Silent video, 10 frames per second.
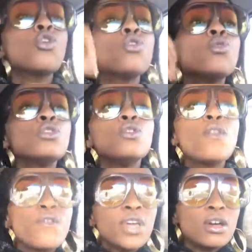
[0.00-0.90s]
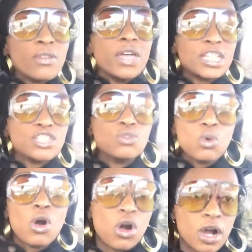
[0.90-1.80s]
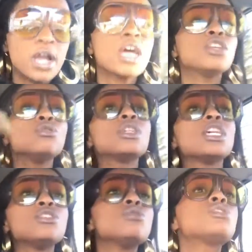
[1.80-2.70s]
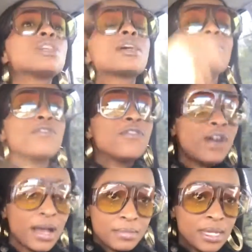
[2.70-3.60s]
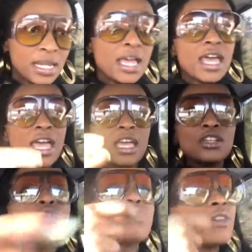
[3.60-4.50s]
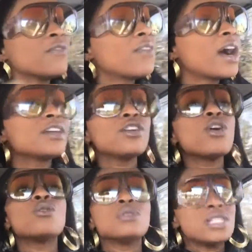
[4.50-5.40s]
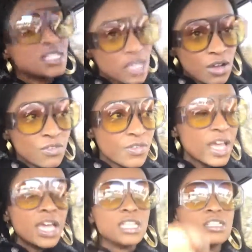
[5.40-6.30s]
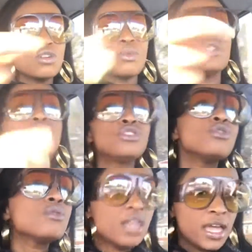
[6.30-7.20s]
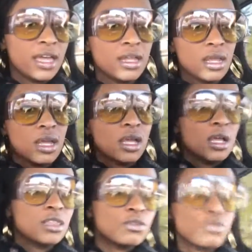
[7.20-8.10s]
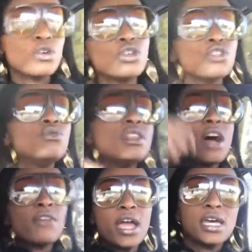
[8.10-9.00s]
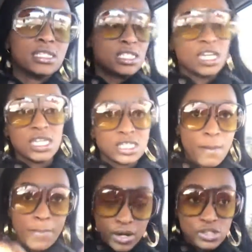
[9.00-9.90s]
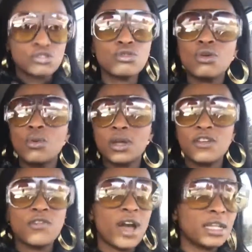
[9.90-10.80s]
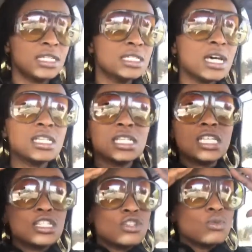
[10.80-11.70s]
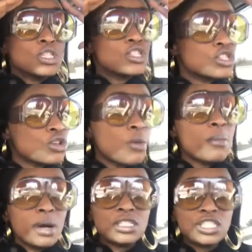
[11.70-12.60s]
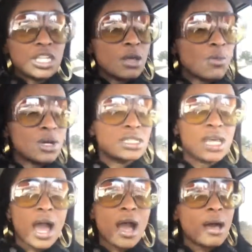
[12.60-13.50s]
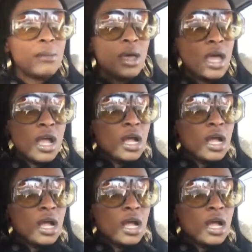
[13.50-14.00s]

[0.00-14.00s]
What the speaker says: who you feel that you are, you get used to confinement, and you confine your own self. And so when you do that, the real you never has a chance to burst through. When it finally does, it's doing so much shit at one time,